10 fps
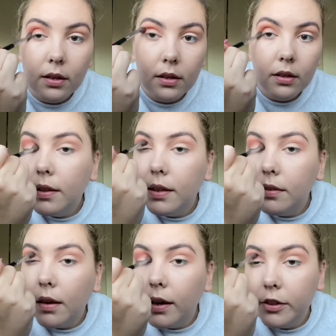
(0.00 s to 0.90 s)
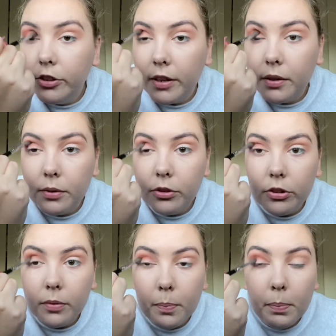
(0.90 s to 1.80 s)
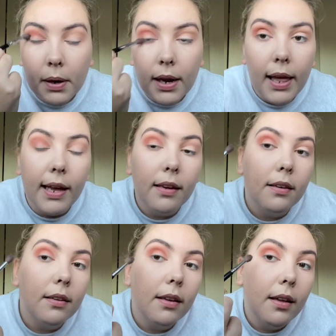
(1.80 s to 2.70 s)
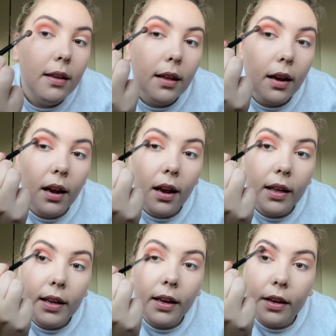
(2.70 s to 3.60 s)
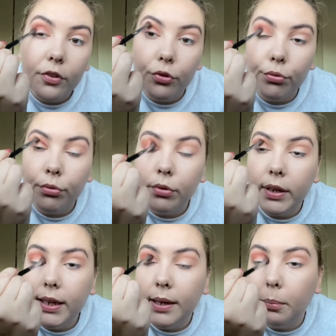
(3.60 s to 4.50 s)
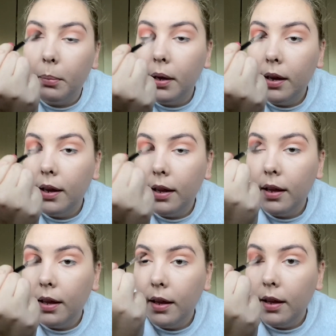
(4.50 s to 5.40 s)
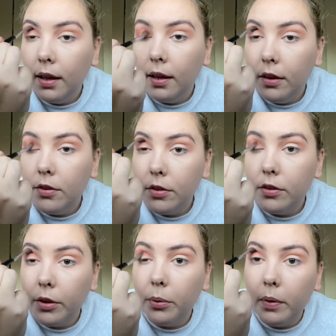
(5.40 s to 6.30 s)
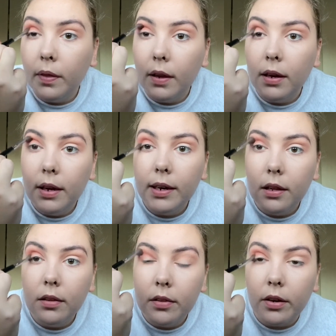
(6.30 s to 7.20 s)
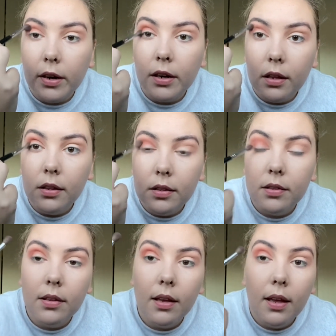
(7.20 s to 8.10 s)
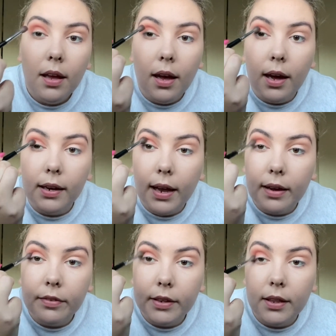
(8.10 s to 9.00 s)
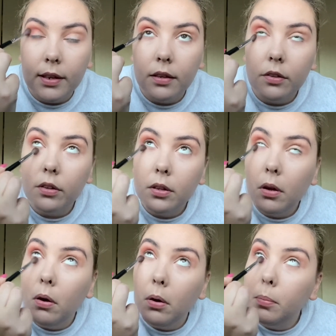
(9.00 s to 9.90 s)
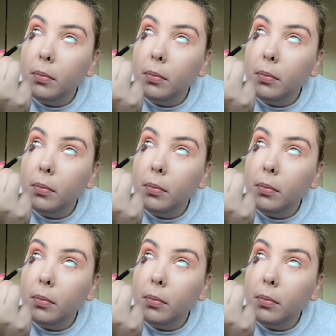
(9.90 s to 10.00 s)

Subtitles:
These eyeshadows just blend like a dream. Just doing the little circles and everything just comes